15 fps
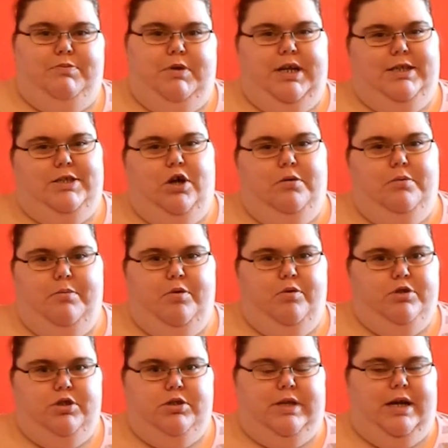when I told my
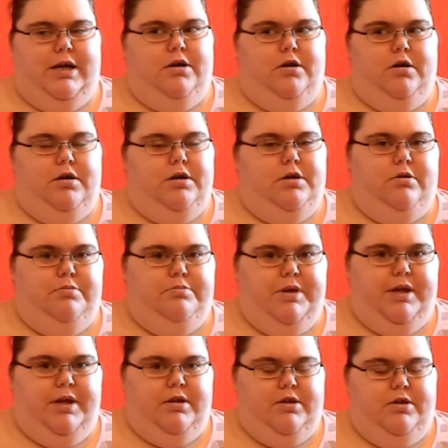mum, she was like, oh, he could
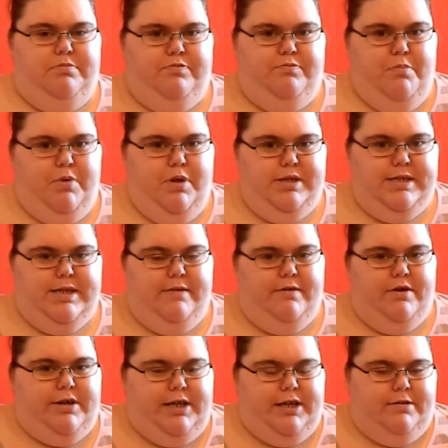be a
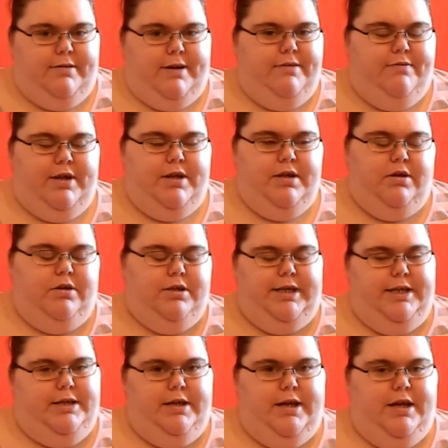serial killer or anything on
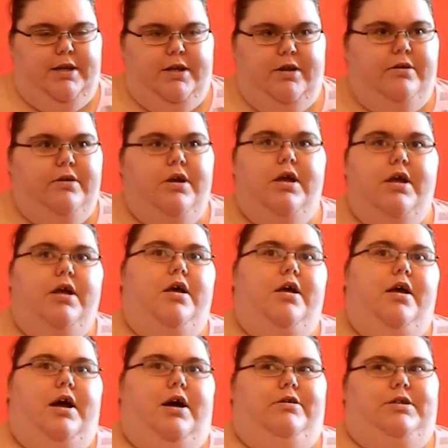the internet, you know.
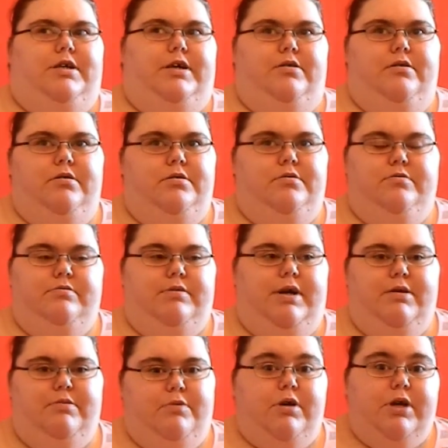I was like,
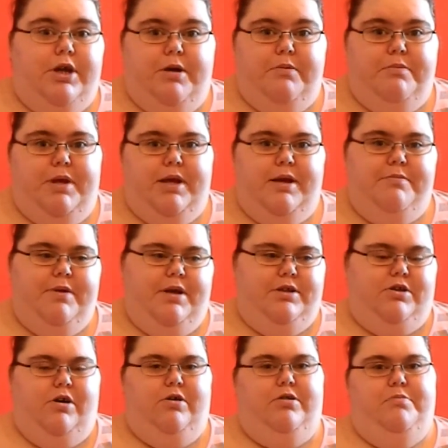right, well, you can meet him.
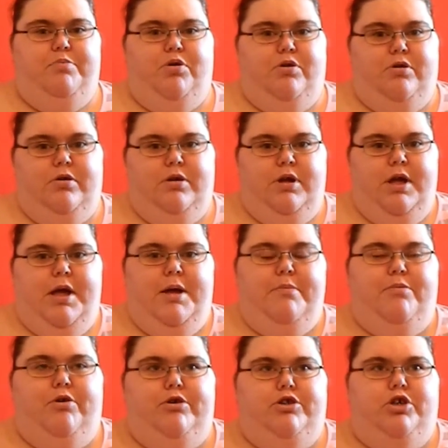So the poor
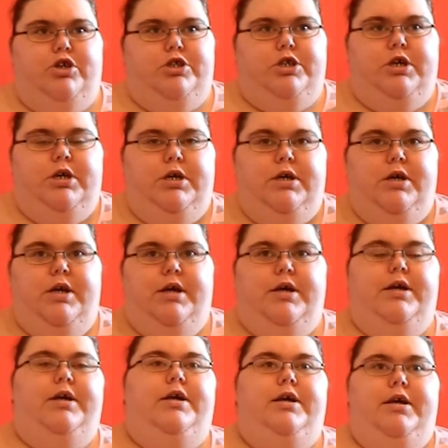George.
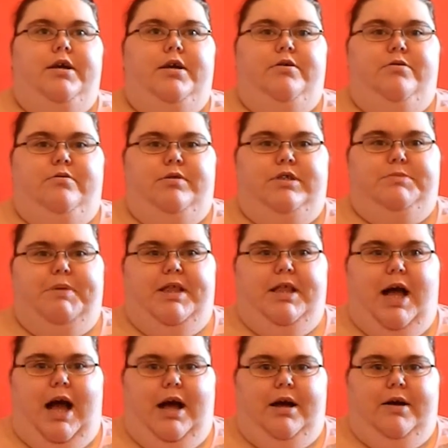We spent
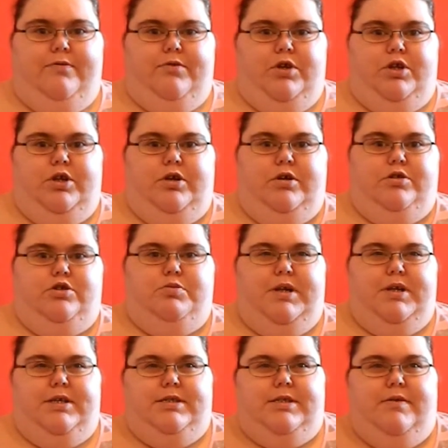that afternoon,
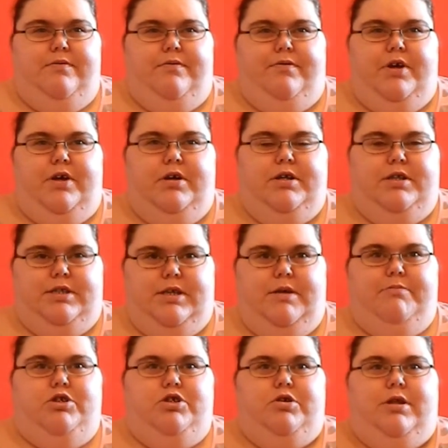27th of
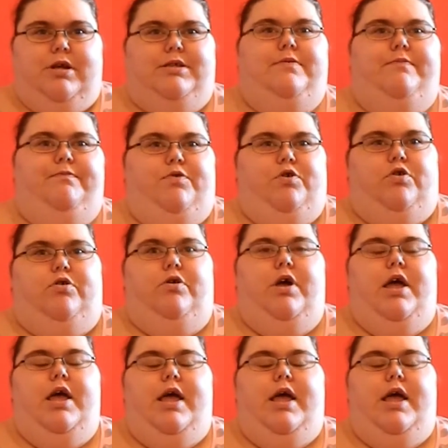December 2004.